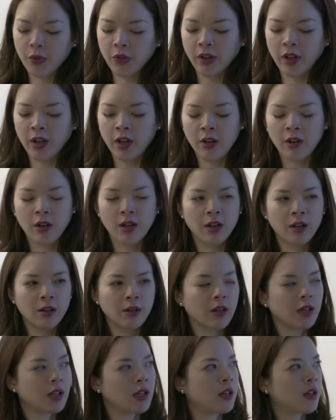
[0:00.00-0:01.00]
so
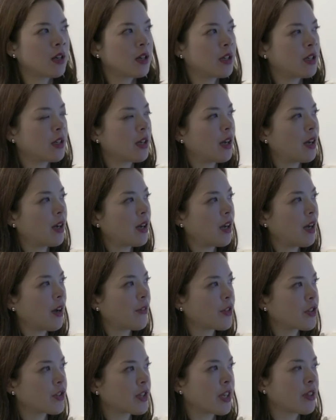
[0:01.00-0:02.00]
I
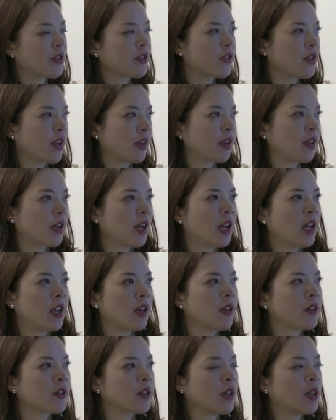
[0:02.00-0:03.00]
have to take this
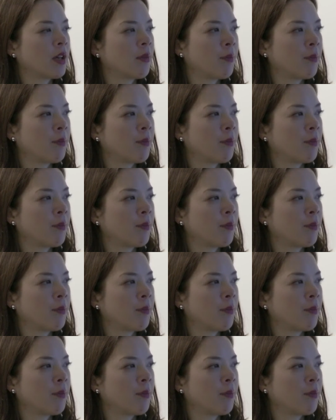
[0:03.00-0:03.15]
secondhand.